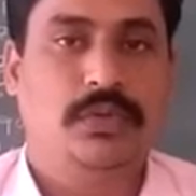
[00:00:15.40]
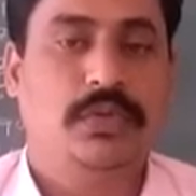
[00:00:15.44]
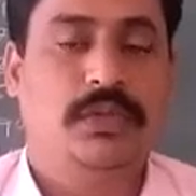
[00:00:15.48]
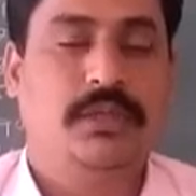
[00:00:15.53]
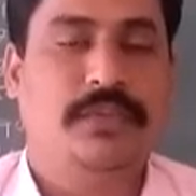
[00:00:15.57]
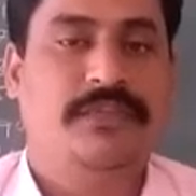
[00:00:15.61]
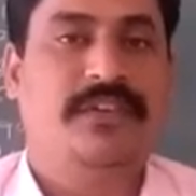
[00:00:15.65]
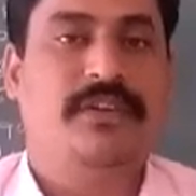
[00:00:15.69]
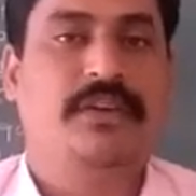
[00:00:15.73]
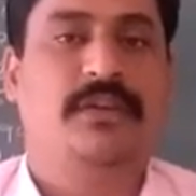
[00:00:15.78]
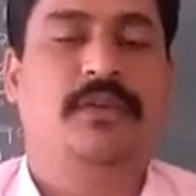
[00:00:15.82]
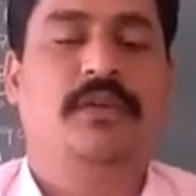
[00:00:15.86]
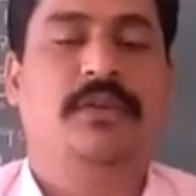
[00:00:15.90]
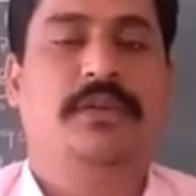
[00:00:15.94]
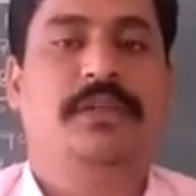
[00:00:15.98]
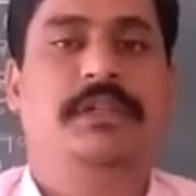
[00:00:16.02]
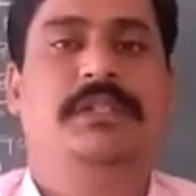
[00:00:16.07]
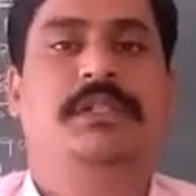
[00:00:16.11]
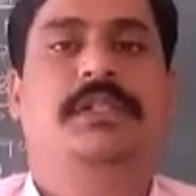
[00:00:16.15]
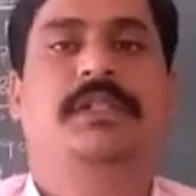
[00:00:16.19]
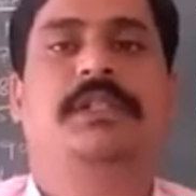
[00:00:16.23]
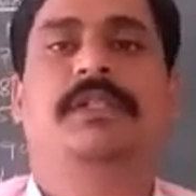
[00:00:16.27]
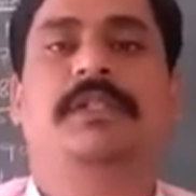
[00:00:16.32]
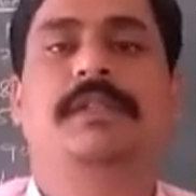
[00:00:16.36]
different
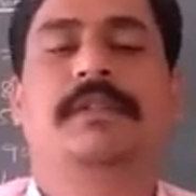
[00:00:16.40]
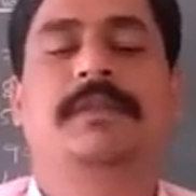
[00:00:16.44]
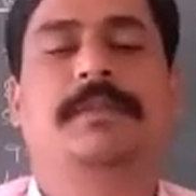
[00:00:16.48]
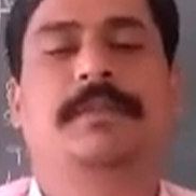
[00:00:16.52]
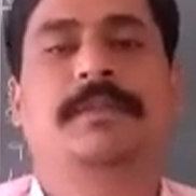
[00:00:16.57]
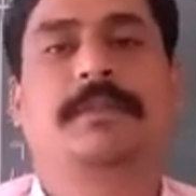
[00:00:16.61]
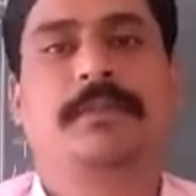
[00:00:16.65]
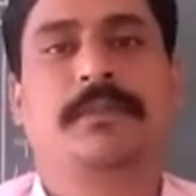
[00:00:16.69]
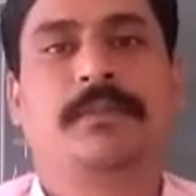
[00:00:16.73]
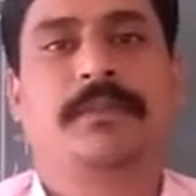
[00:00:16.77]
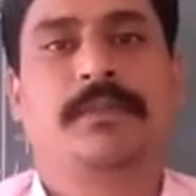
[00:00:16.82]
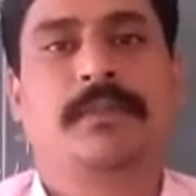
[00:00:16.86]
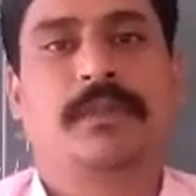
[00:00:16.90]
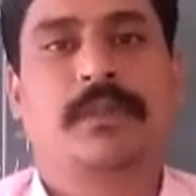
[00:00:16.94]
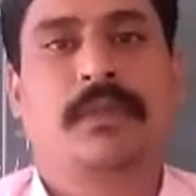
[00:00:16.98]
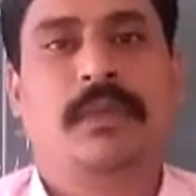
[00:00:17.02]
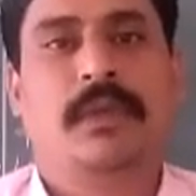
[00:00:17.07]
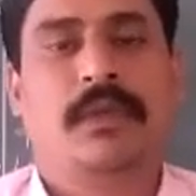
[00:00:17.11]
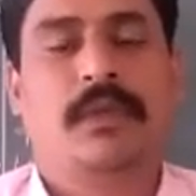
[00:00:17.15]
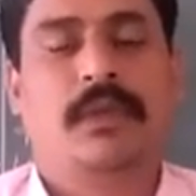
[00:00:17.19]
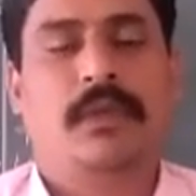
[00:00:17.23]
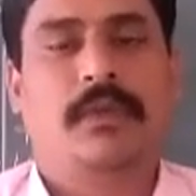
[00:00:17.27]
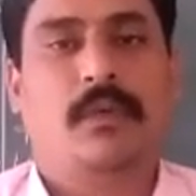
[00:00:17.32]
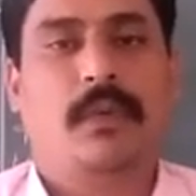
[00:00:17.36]
locations.
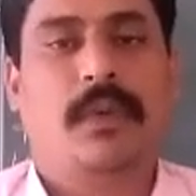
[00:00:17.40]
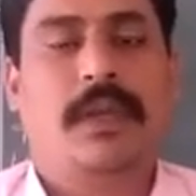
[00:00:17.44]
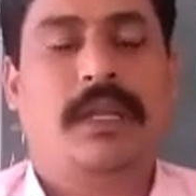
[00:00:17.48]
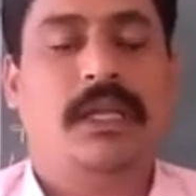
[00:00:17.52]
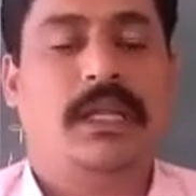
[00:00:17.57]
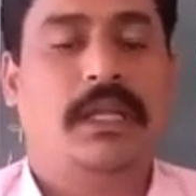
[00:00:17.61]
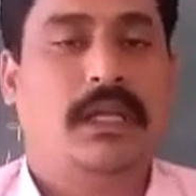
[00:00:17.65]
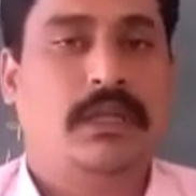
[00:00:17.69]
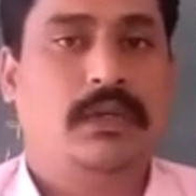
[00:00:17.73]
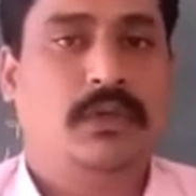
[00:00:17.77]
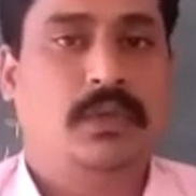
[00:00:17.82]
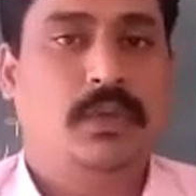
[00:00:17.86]
When